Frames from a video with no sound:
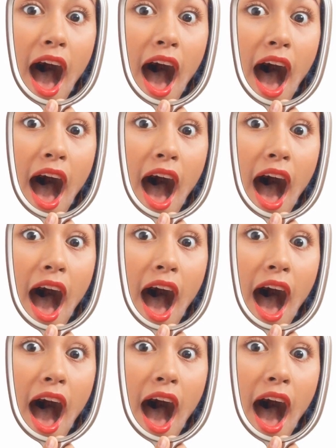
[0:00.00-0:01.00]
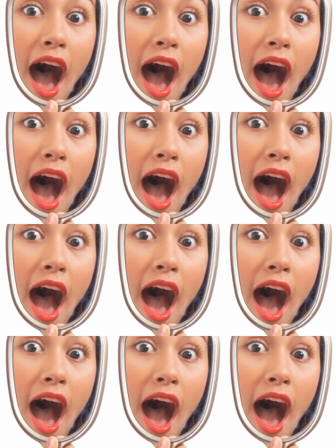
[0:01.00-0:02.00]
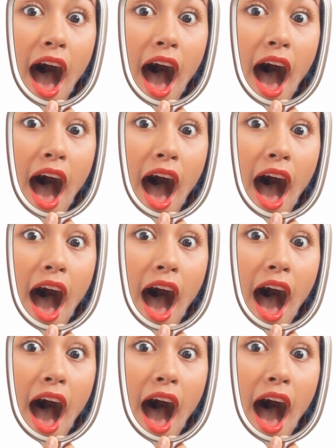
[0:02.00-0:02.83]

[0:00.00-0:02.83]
[no speech]